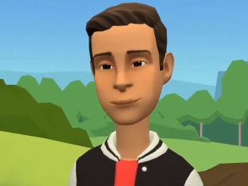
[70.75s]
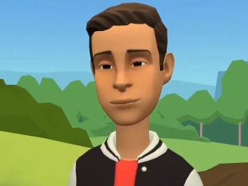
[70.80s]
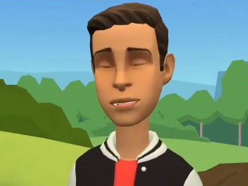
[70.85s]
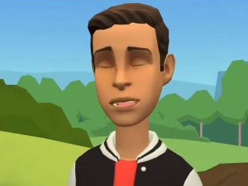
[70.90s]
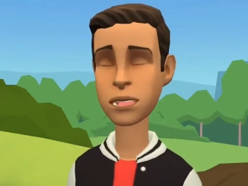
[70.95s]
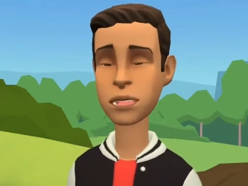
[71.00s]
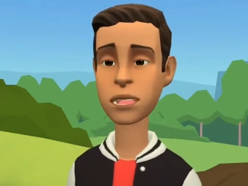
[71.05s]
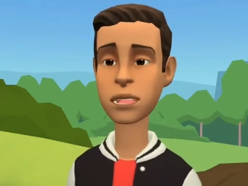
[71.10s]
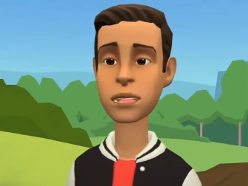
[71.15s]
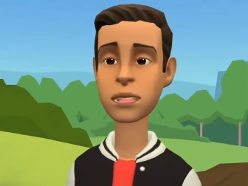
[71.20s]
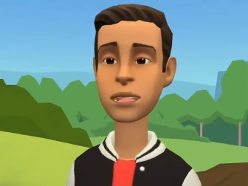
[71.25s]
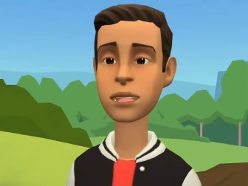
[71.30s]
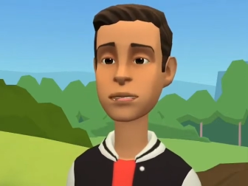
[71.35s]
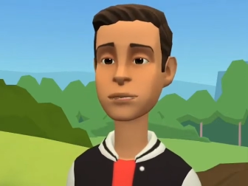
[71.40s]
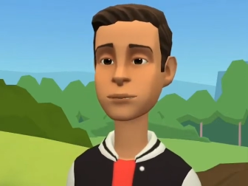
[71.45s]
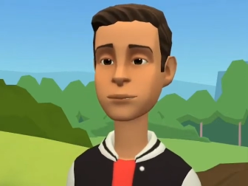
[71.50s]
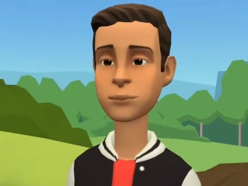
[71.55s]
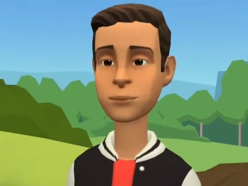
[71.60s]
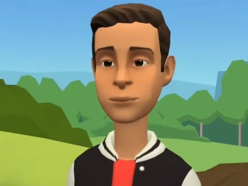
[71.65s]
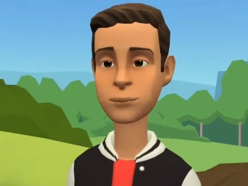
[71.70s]
Plotagon.
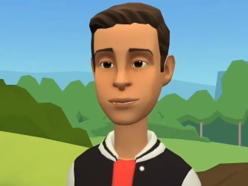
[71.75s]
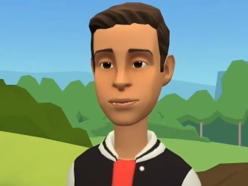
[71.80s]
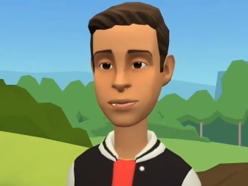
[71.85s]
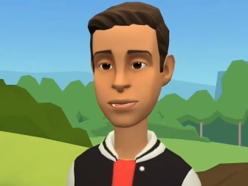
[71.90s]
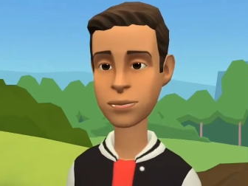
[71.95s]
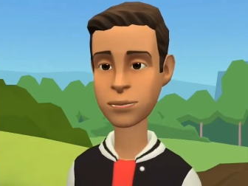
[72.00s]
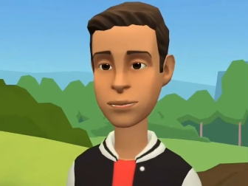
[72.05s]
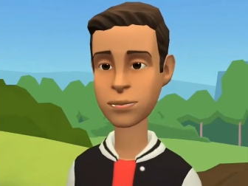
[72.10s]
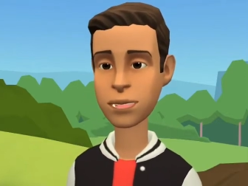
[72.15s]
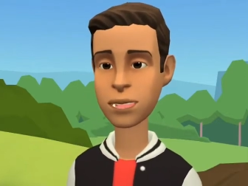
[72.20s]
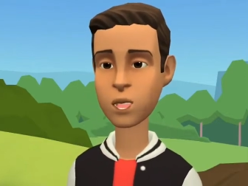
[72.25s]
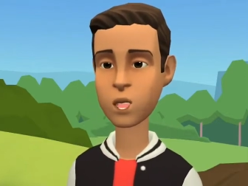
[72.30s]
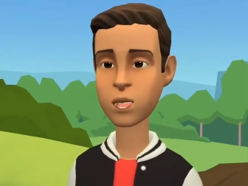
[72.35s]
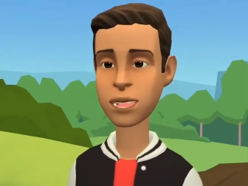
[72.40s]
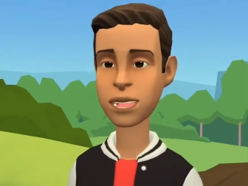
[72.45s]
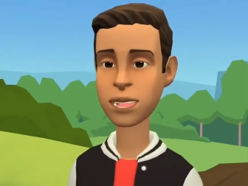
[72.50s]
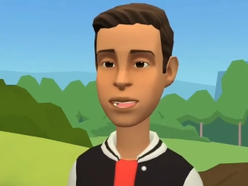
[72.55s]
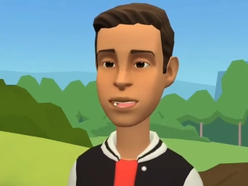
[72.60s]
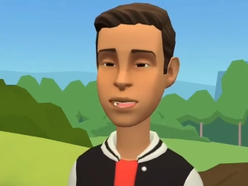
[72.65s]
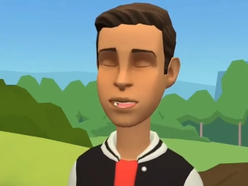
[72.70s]
I'll see you
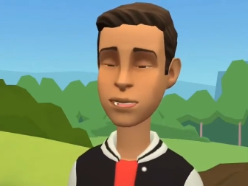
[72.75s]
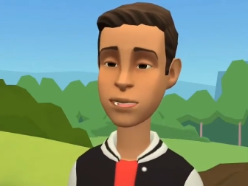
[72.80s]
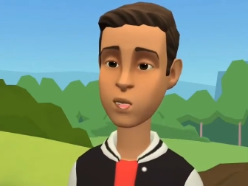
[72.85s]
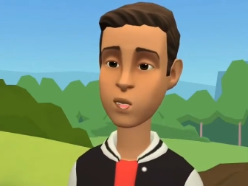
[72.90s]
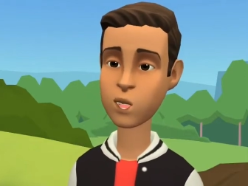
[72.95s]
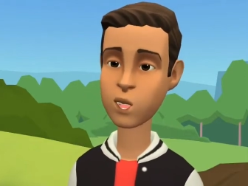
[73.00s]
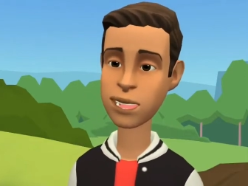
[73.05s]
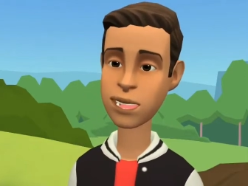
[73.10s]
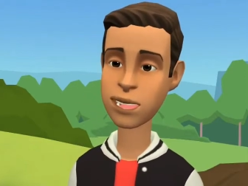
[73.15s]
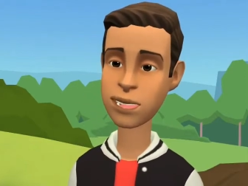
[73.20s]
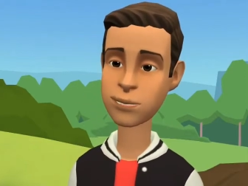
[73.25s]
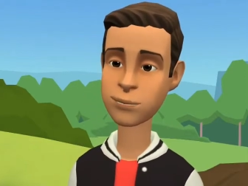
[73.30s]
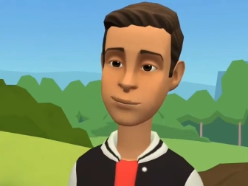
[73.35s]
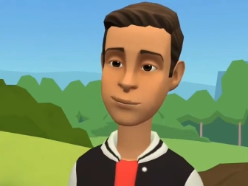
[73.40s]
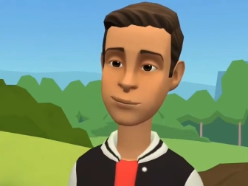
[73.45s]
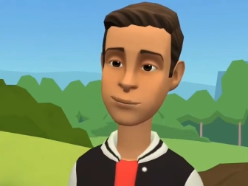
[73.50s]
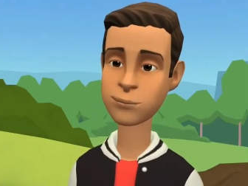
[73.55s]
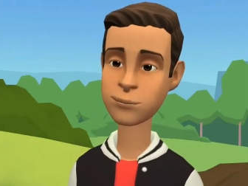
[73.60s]
in the next one.